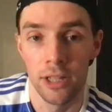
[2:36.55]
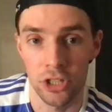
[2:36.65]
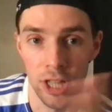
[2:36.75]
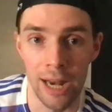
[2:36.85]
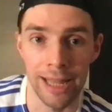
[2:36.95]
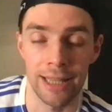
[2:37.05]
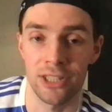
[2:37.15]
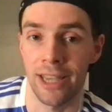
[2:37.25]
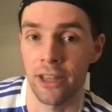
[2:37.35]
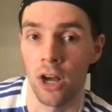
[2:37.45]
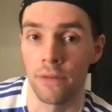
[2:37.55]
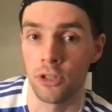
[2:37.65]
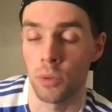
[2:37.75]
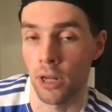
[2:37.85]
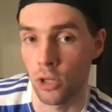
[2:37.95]
Sterling in the second half
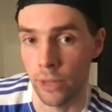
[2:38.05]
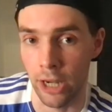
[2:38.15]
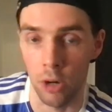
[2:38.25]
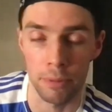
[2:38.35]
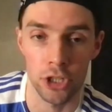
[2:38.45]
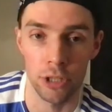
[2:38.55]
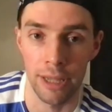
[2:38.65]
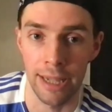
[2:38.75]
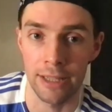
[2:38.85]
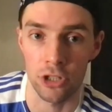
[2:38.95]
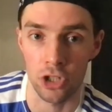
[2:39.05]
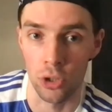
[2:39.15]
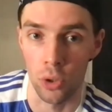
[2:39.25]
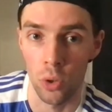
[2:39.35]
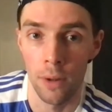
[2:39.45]
as well, a great opportunity to
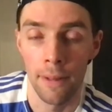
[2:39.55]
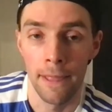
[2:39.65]
score.